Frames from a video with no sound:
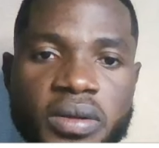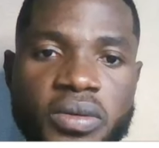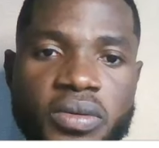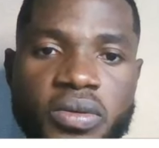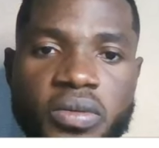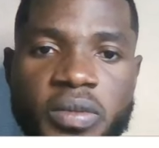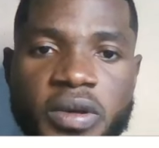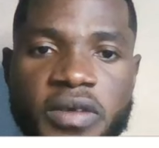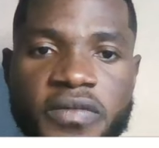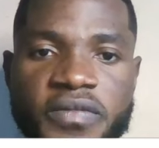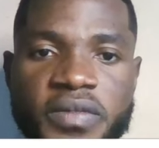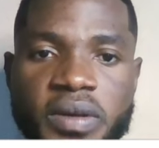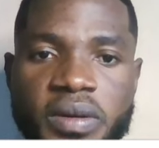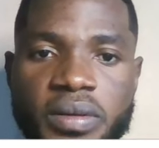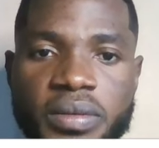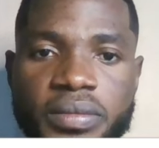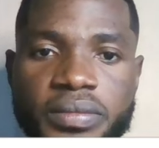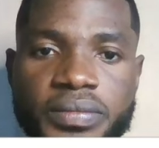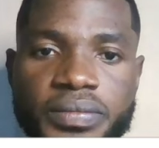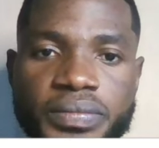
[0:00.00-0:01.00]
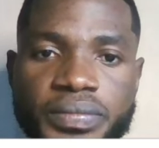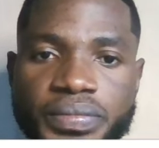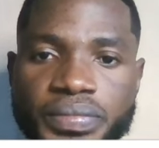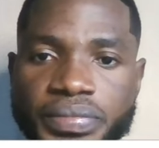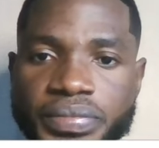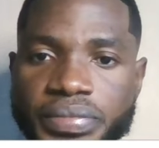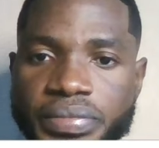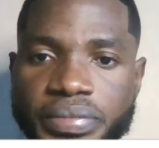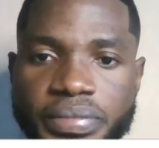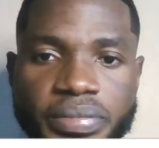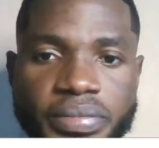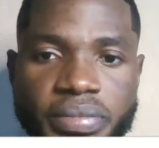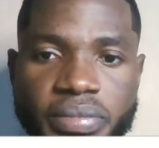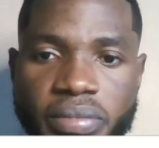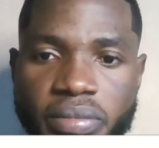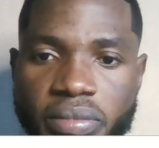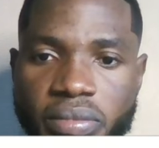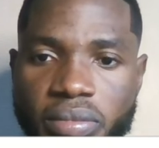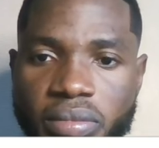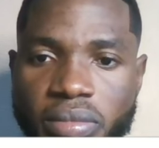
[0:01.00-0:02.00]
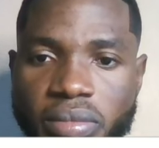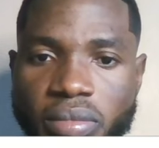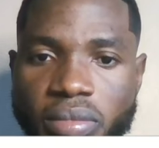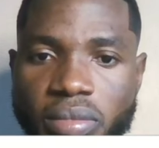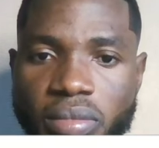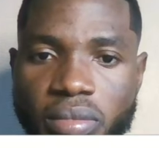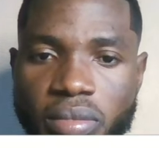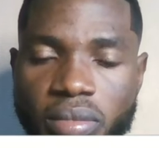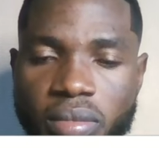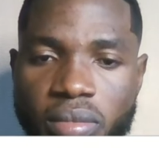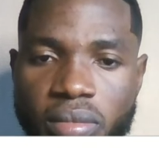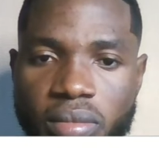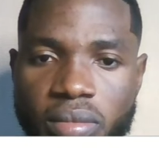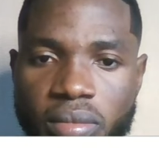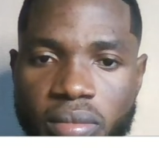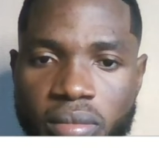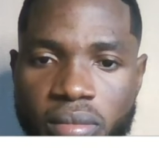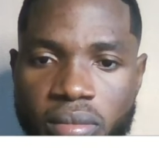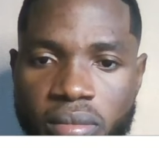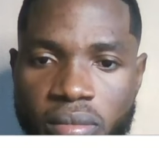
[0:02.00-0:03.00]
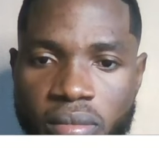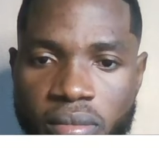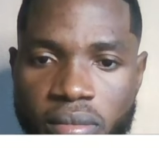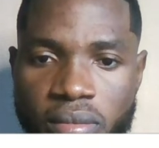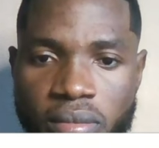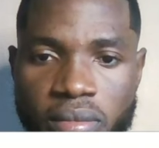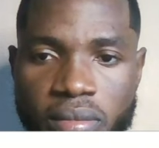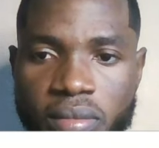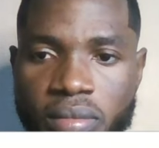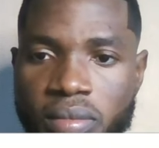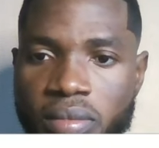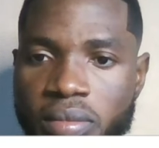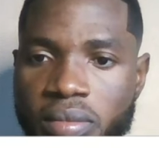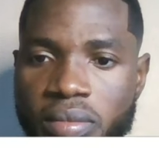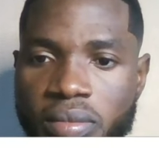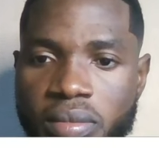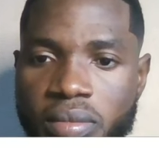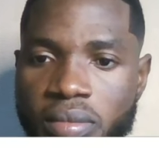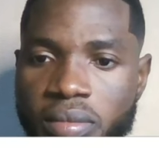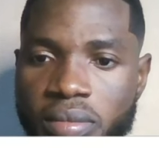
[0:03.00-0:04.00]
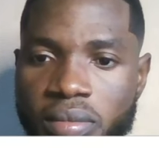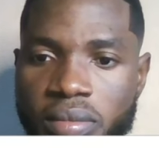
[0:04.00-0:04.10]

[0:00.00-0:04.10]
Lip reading: coward that he is, with his tail in between his legs.